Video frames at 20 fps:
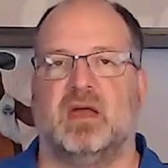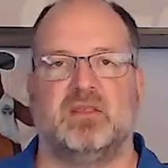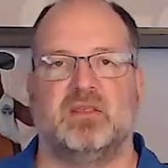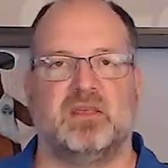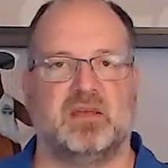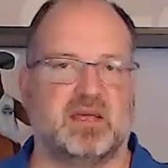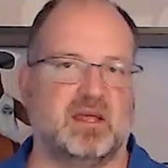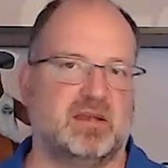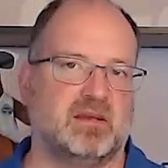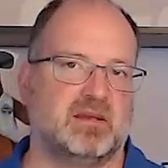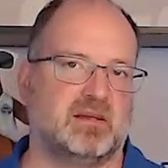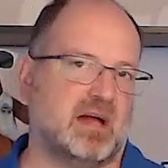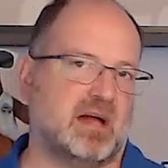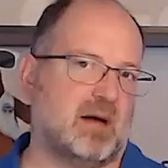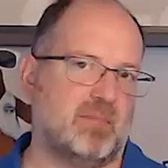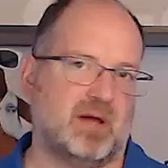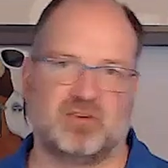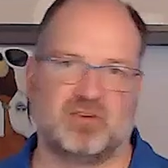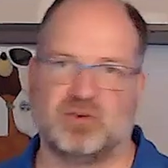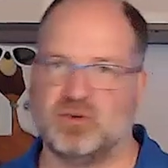and they can
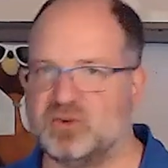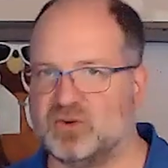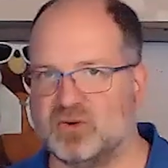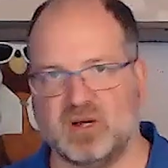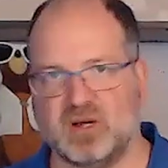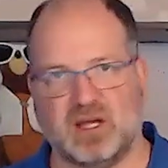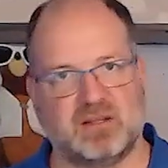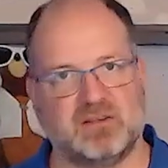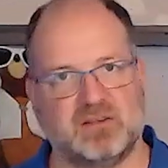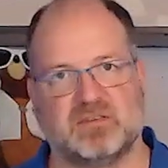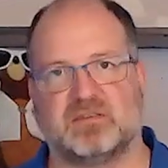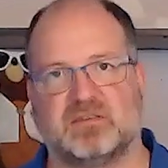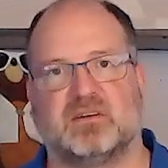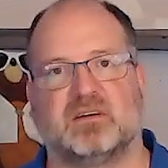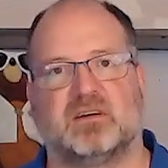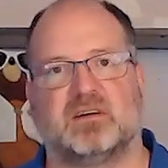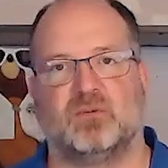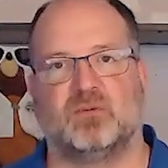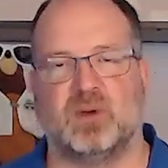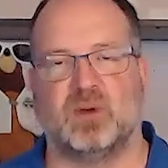come back to you and
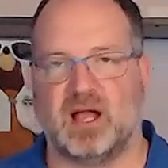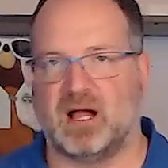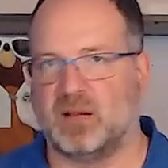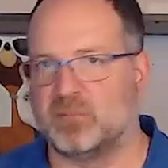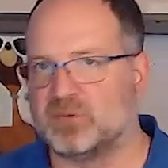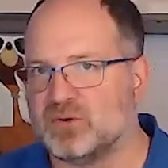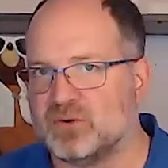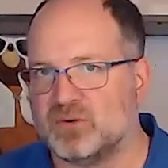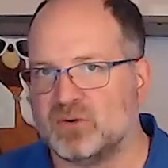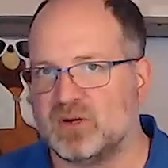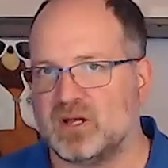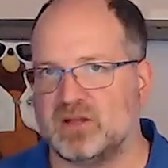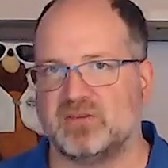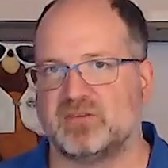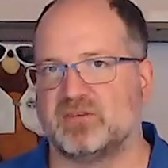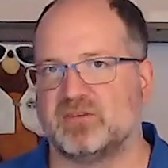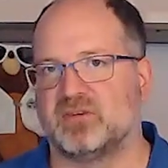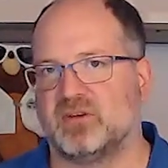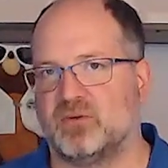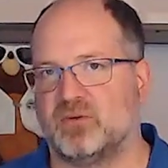we help you
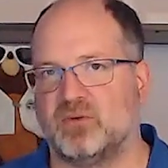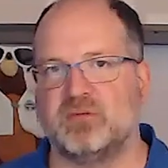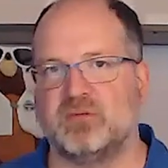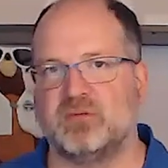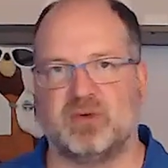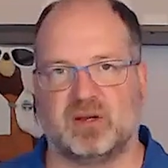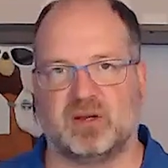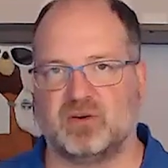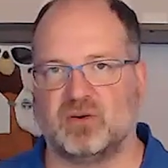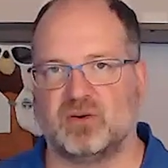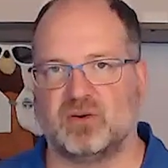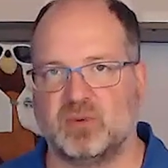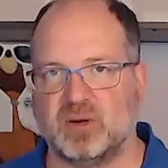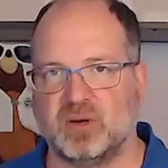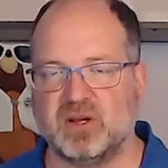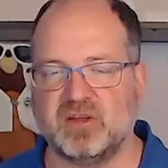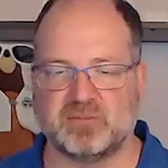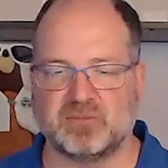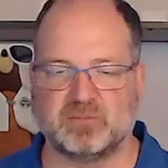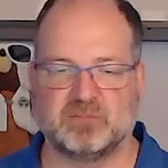and refactor your
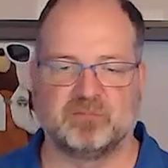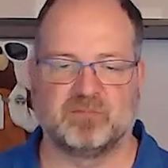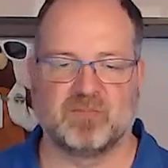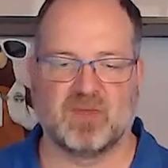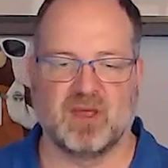queries.